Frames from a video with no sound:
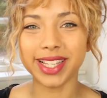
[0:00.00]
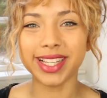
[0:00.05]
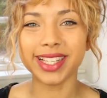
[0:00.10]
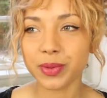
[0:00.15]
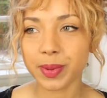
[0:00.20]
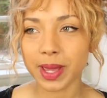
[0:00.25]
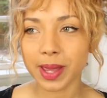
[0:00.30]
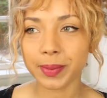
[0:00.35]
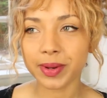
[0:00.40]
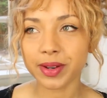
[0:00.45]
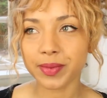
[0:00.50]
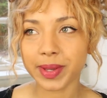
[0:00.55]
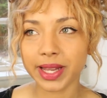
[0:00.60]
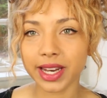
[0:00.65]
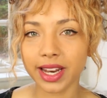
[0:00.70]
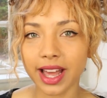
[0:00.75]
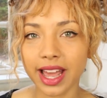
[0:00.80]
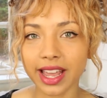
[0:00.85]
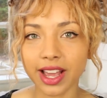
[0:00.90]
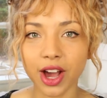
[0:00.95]
A lot of people have
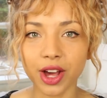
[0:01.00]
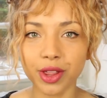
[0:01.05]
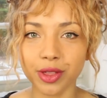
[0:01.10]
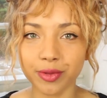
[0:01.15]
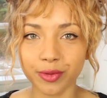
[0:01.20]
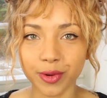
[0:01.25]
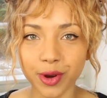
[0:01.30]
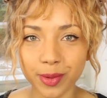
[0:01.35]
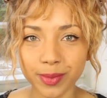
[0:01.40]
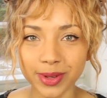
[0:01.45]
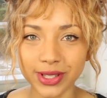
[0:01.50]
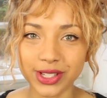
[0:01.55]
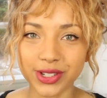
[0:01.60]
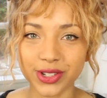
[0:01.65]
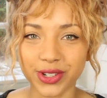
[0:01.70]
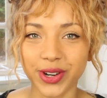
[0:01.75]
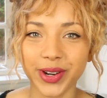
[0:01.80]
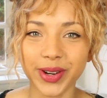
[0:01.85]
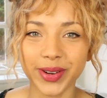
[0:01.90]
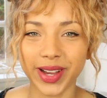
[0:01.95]
been like, are the rumors
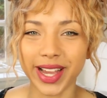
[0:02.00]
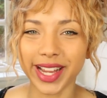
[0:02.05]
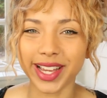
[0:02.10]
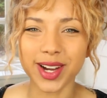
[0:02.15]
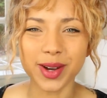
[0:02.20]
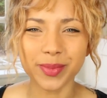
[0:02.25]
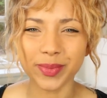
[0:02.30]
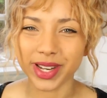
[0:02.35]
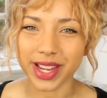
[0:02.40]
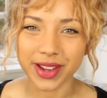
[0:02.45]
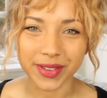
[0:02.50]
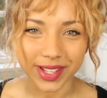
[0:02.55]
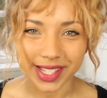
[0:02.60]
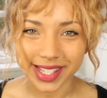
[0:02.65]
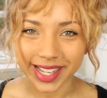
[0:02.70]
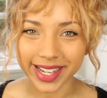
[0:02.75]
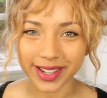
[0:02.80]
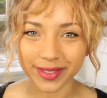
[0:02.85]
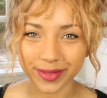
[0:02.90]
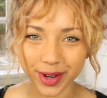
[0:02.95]
true? I can't believe
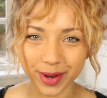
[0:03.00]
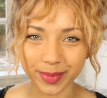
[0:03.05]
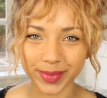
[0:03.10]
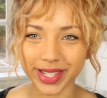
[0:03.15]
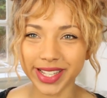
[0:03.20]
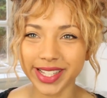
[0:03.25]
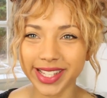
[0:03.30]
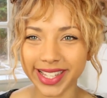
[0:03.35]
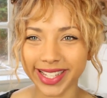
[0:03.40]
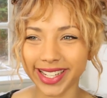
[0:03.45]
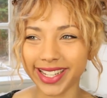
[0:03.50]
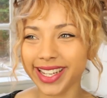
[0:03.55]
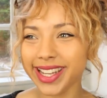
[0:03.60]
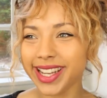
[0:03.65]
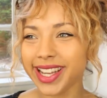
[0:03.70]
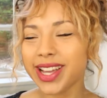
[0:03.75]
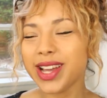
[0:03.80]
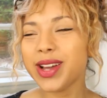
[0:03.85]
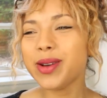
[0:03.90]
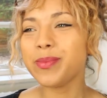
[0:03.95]
it's like rumors. people
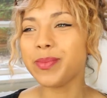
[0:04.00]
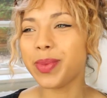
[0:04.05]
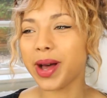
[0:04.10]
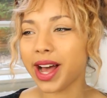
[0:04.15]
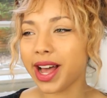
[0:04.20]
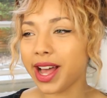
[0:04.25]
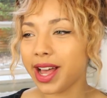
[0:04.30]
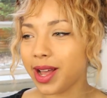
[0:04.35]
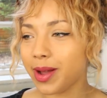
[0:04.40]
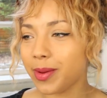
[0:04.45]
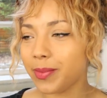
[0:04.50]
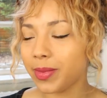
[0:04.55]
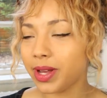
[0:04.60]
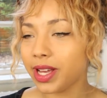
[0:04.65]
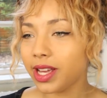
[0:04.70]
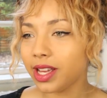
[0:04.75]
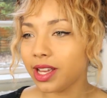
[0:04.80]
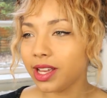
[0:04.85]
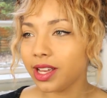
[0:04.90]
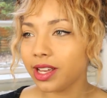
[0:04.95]
are